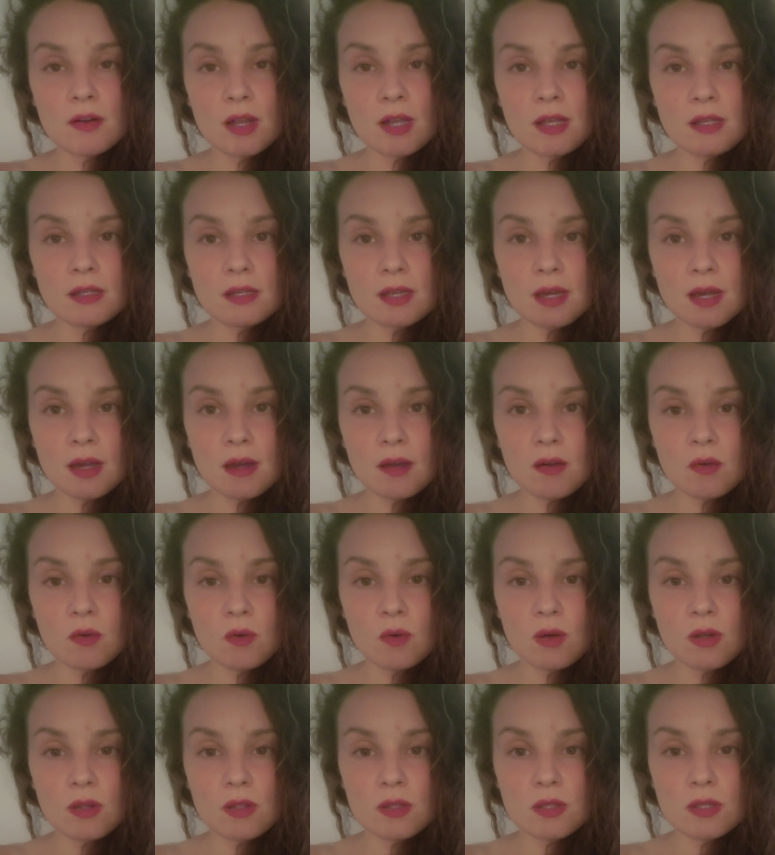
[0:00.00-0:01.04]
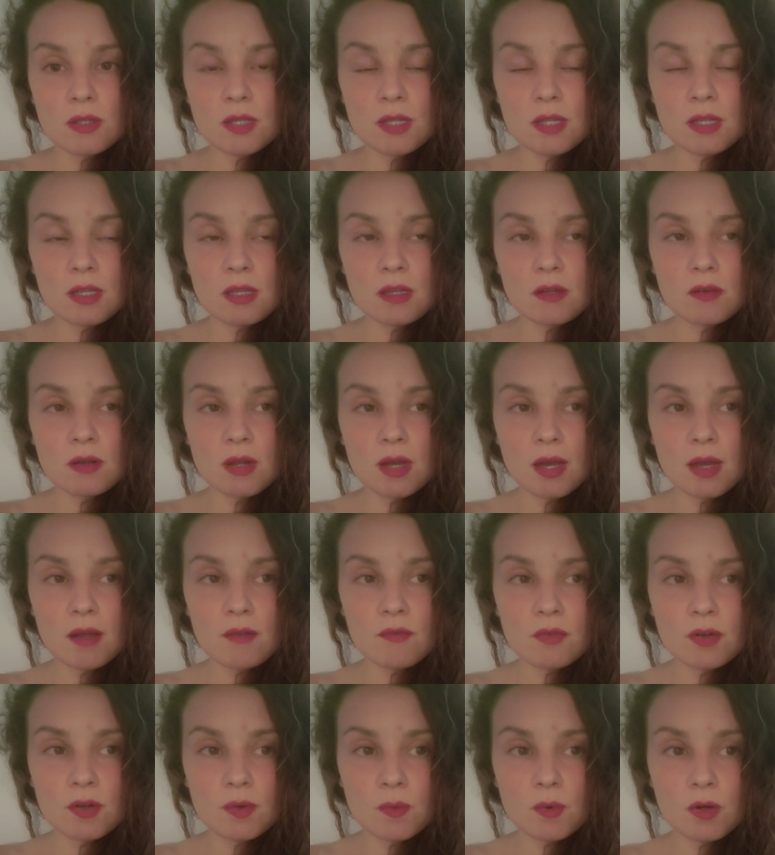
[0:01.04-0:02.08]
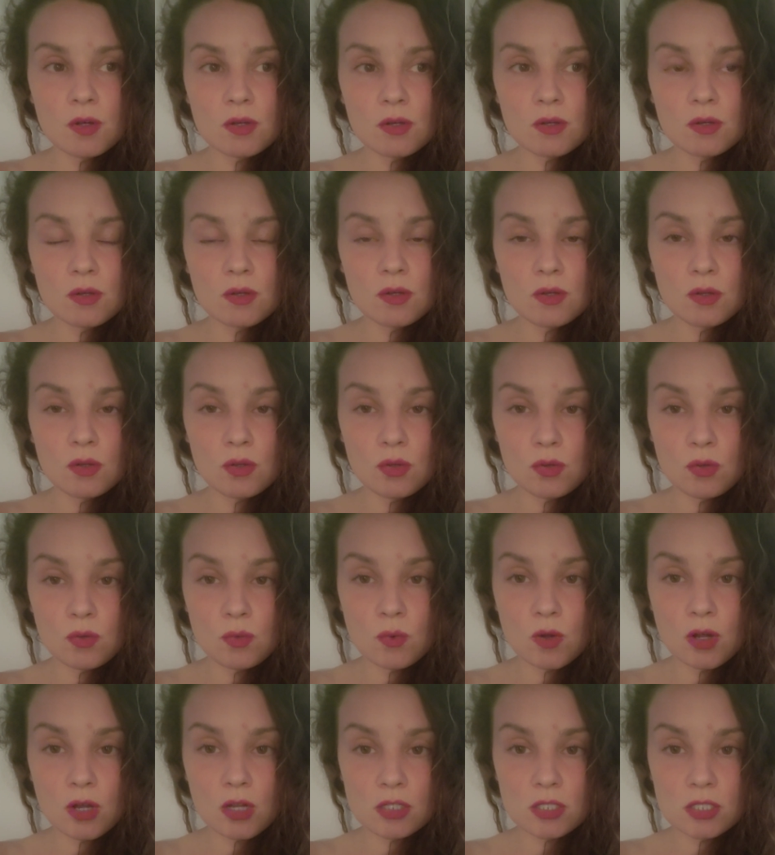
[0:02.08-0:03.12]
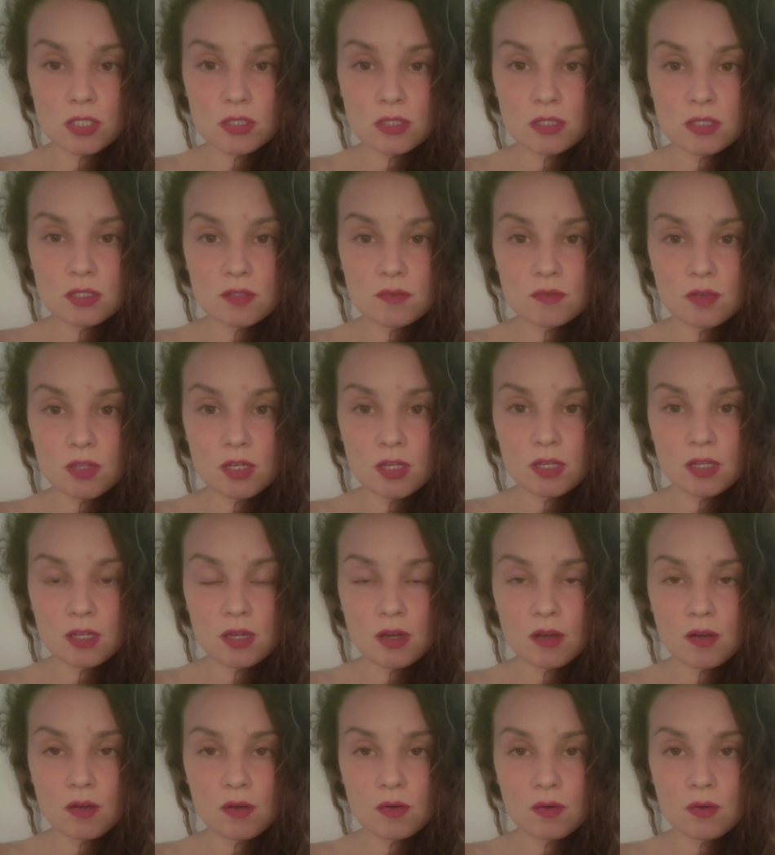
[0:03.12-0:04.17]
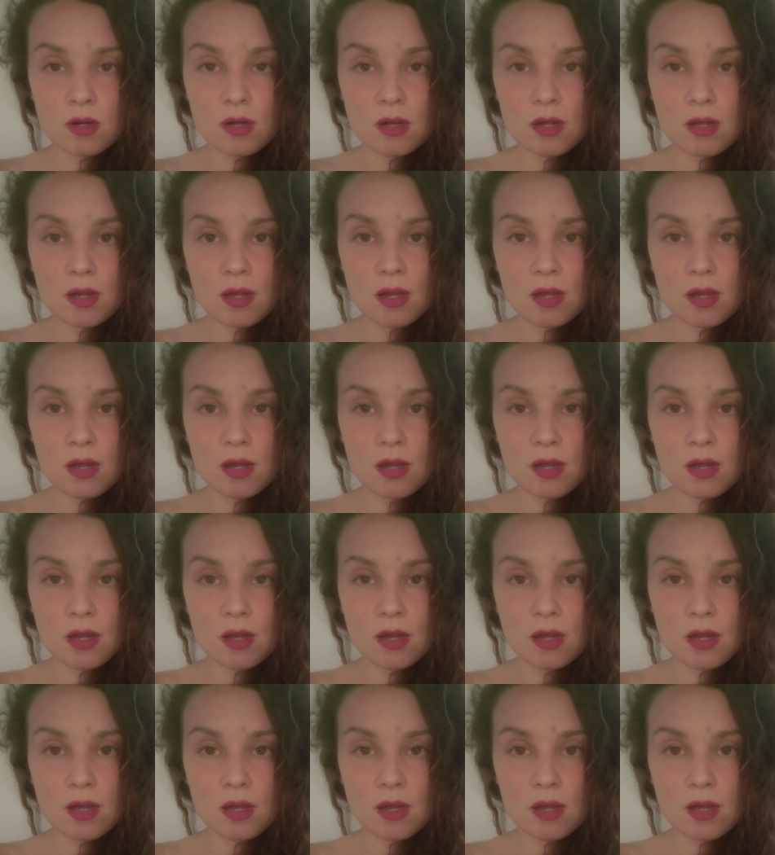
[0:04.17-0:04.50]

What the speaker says: right now. thank you to everyone who watched this video.